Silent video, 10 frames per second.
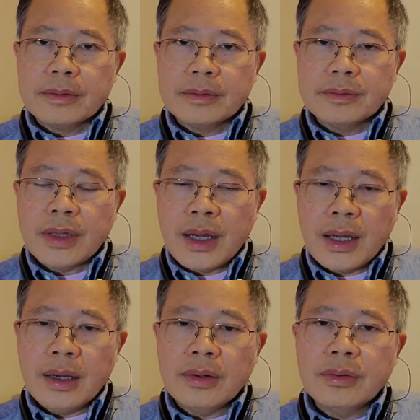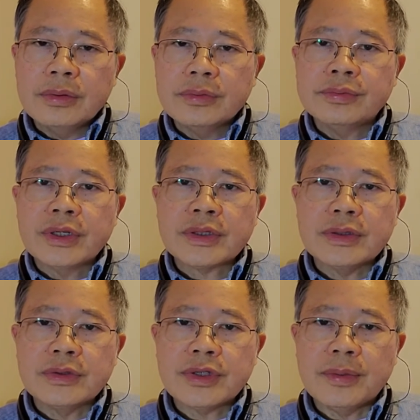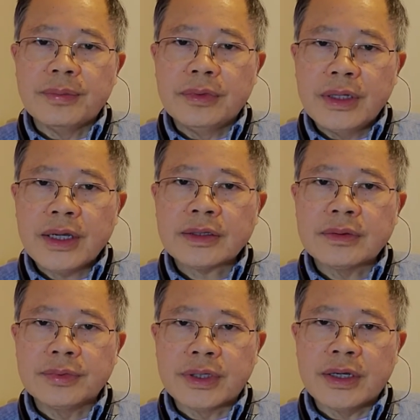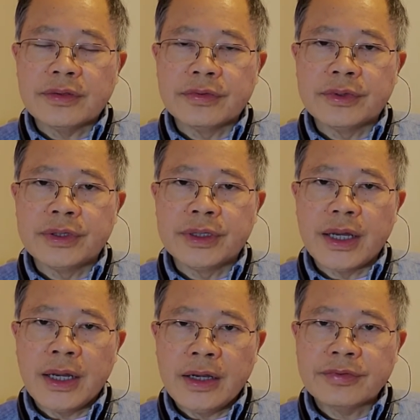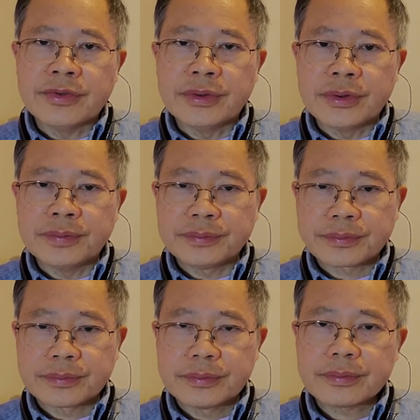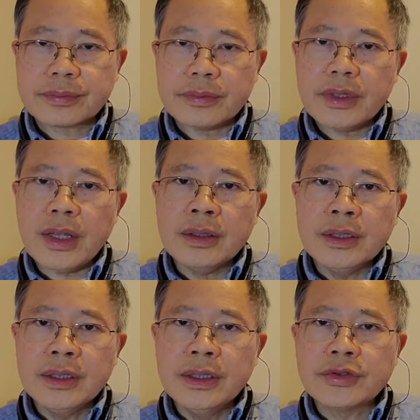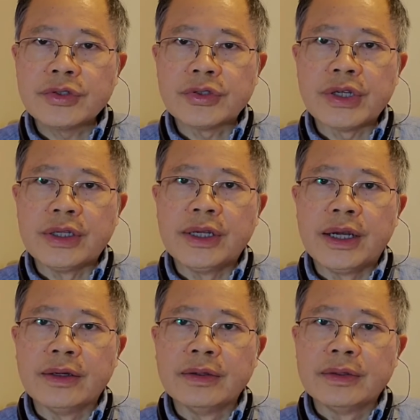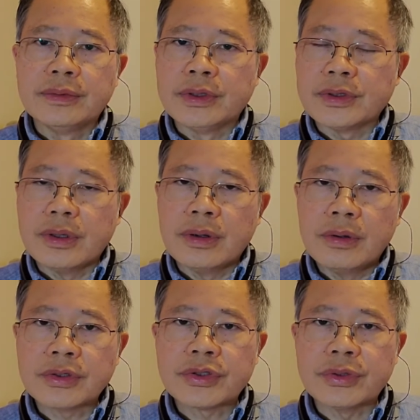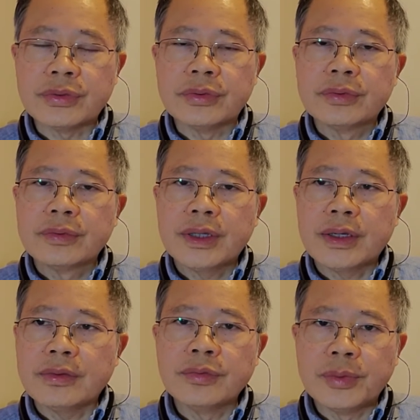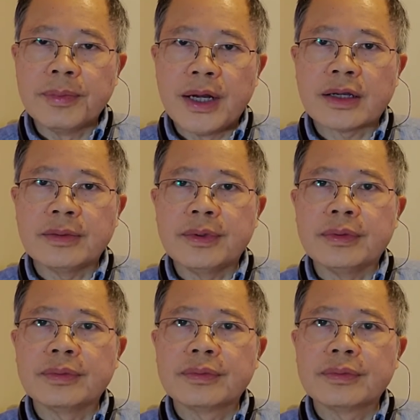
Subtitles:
how President Trump led the recovery after the initial shutdown was also remarkable.